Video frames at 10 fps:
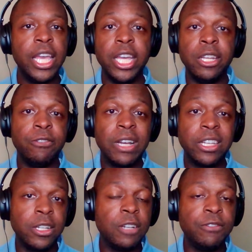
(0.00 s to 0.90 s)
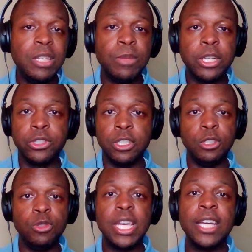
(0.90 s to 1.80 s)
And if I get enough emails to
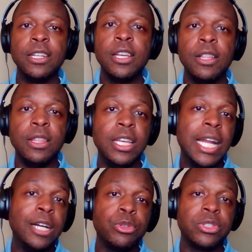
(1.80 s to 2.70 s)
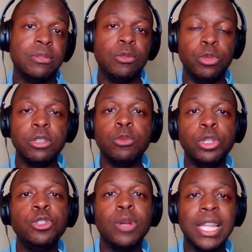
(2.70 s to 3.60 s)
do that, then I'll we'll we'll
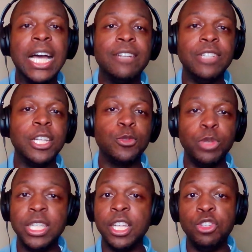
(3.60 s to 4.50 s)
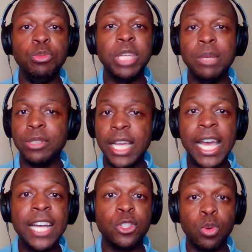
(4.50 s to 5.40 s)
do a live next week, and you'd be able to
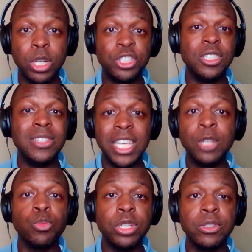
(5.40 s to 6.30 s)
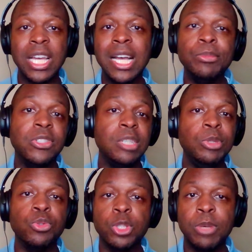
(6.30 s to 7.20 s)
ask questions in real time and see me
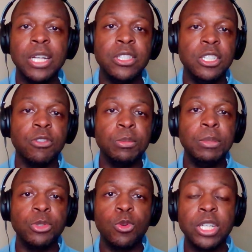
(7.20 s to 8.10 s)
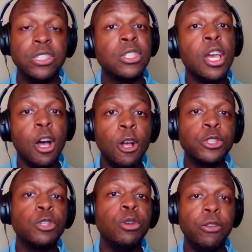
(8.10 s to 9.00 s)
respond to different people's questions.
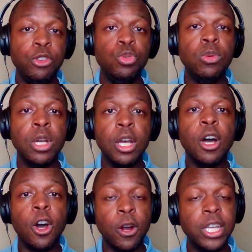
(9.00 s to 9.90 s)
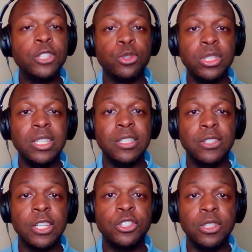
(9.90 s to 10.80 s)
Also, if you are interested in
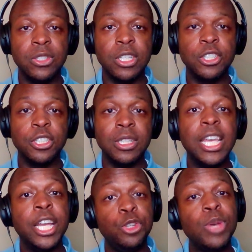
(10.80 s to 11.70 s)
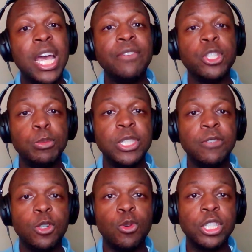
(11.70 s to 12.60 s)
such a discussion and you have a
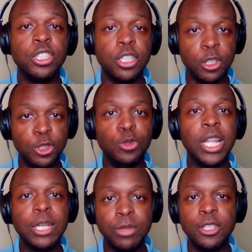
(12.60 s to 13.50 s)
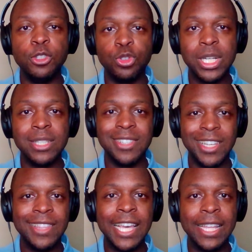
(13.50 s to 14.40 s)
specific question that you'd like me to address
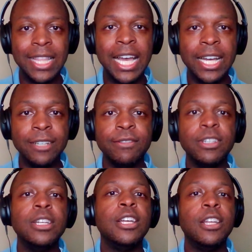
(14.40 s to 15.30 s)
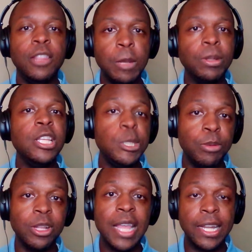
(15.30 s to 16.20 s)
in that live then please
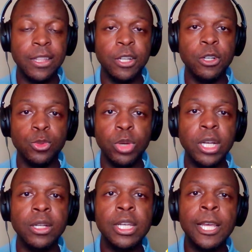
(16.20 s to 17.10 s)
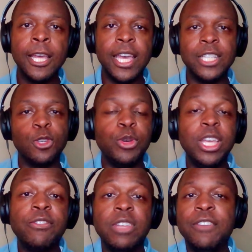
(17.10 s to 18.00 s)
put that in there as well. And so
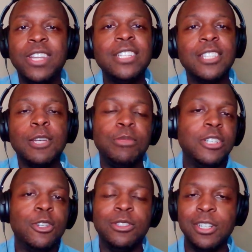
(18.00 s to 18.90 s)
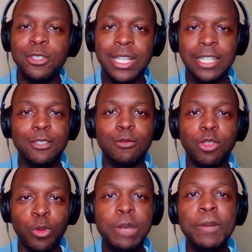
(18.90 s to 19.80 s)
if if it ends up there there's like
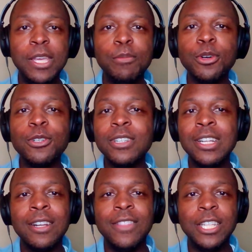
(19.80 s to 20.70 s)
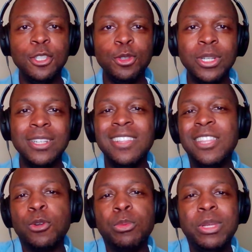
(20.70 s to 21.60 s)
three people that do it,
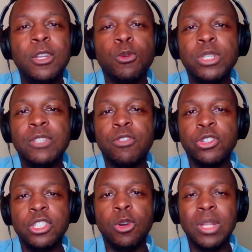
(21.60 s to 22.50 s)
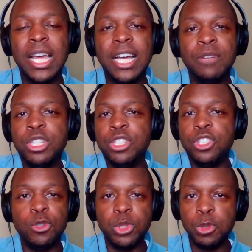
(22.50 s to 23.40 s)
there would be no reason for us to go live. We could
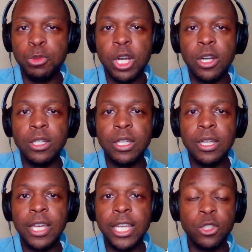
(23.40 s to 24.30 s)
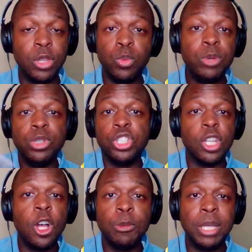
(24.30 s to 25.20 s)
just do a Zoom call. And so then we would just
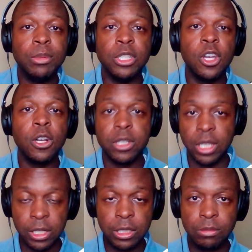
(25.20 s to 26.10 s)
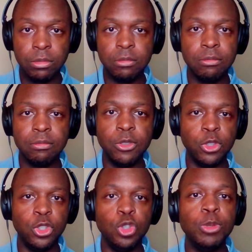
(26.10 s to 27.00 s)
all be able to talk in a
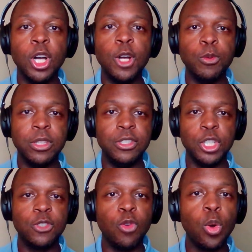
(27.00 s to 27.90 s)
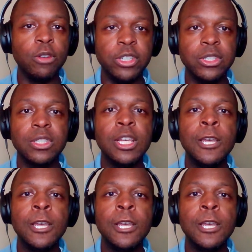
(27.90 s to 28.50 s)
Zoom call with just four of us.